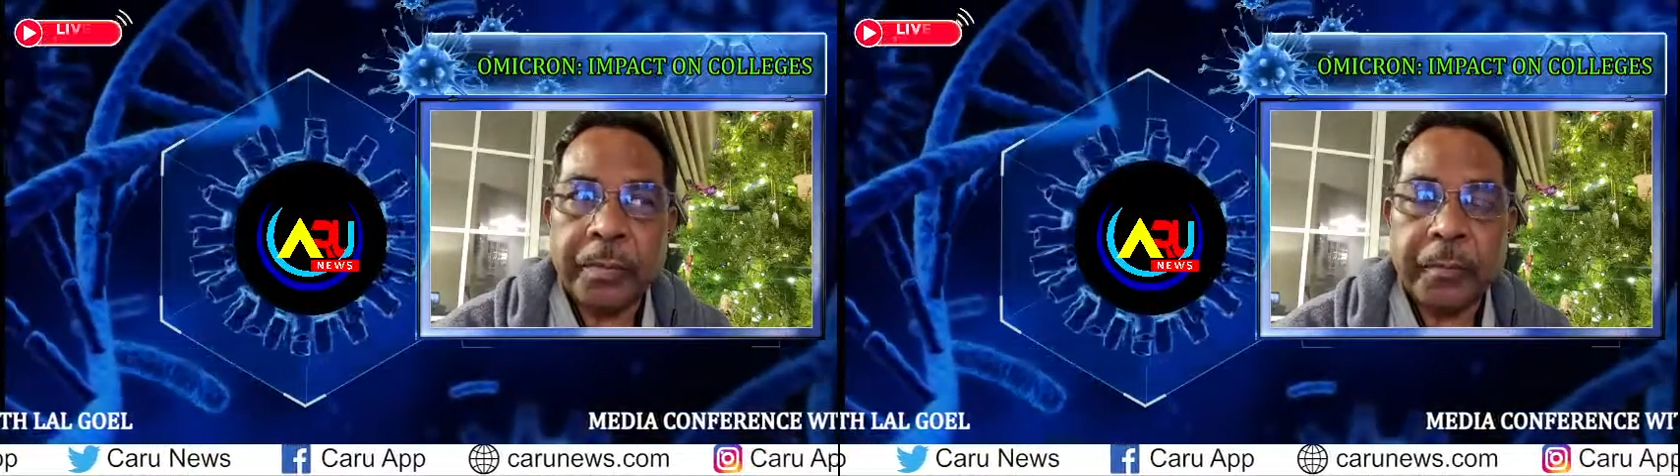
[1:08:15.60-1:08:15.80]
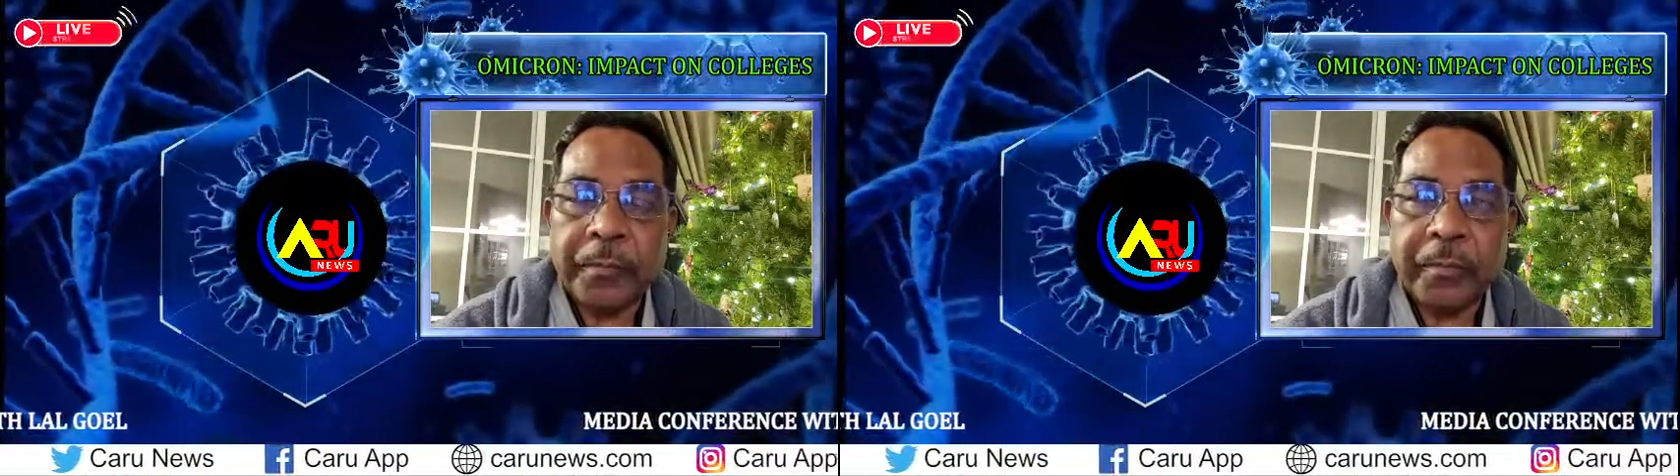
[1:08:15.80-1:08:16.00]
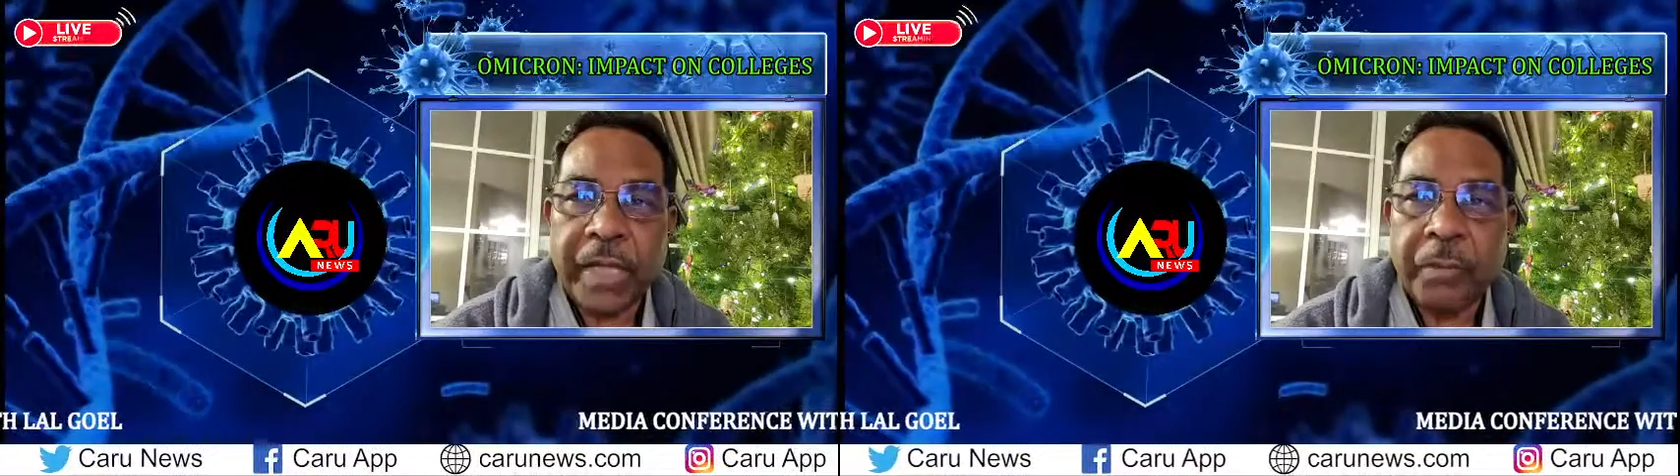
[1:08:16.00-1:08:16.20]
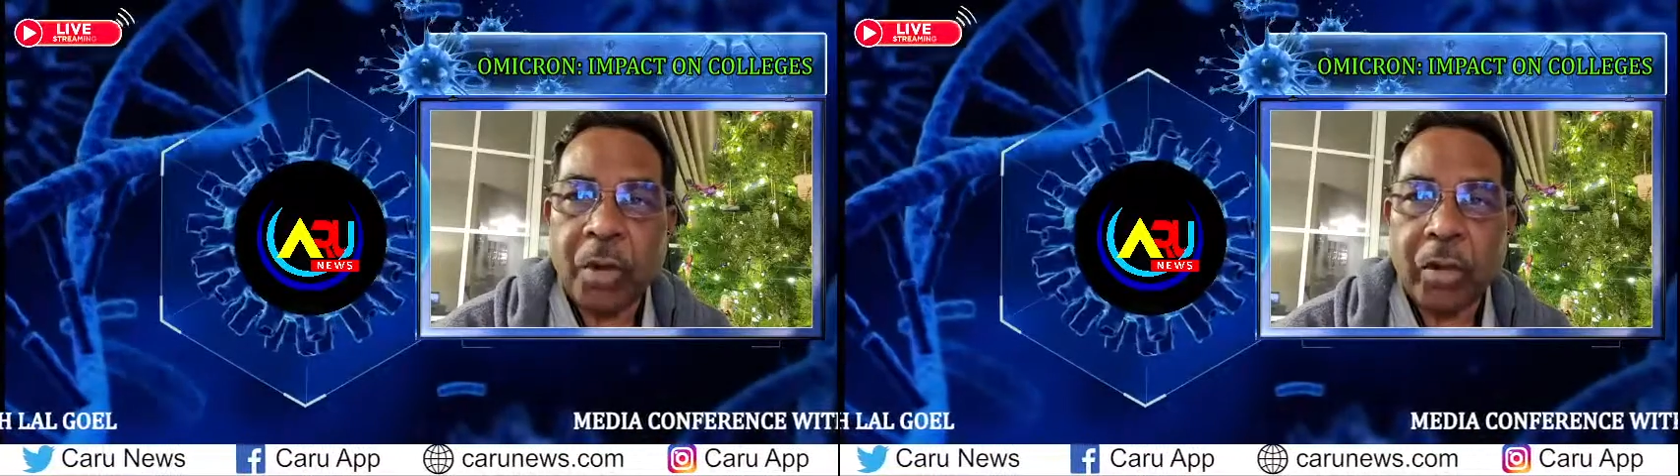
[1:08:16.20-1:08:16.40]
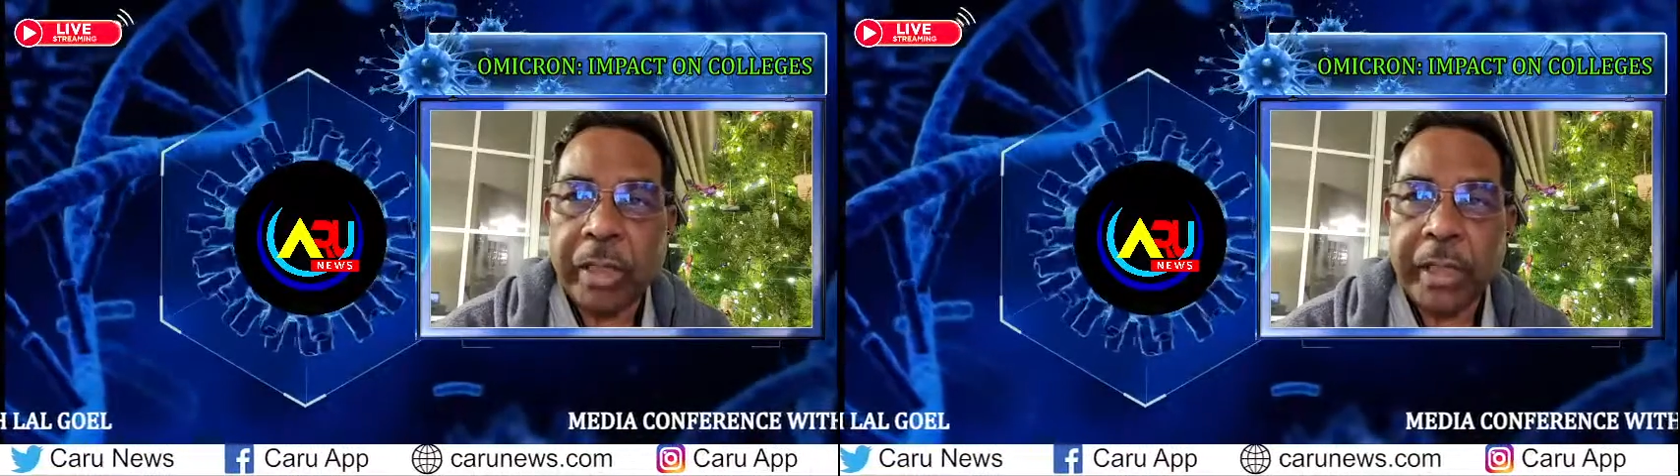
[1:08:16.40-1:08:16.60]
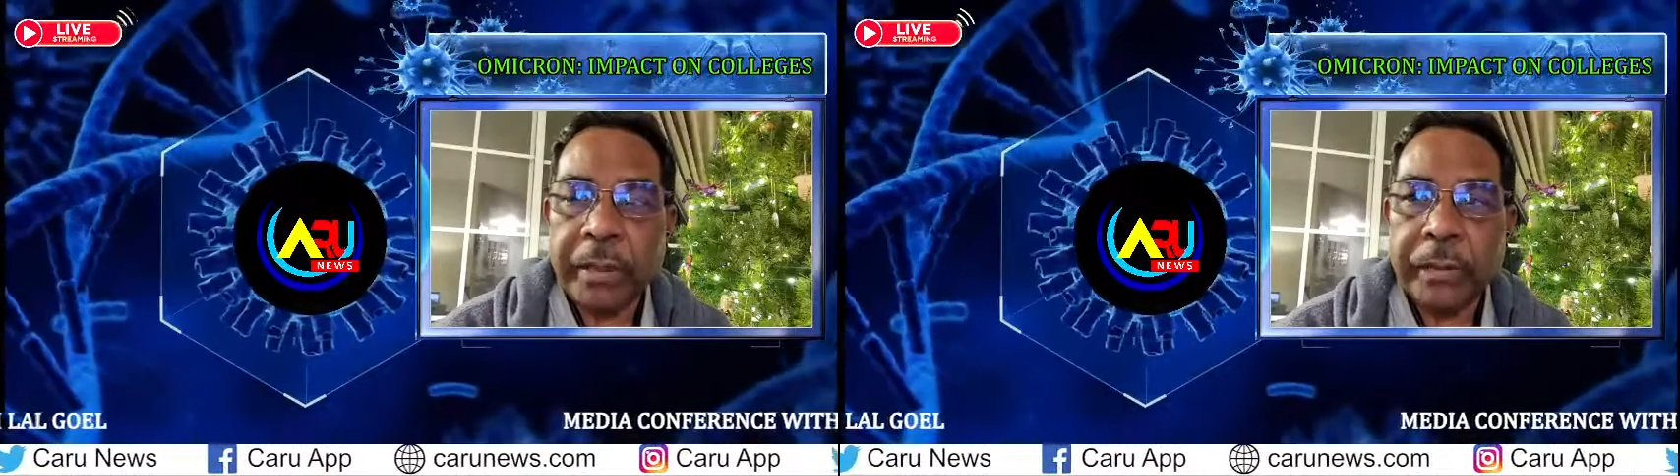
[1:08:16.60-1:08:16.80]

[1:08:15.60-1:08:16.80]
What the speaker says: fear mongering.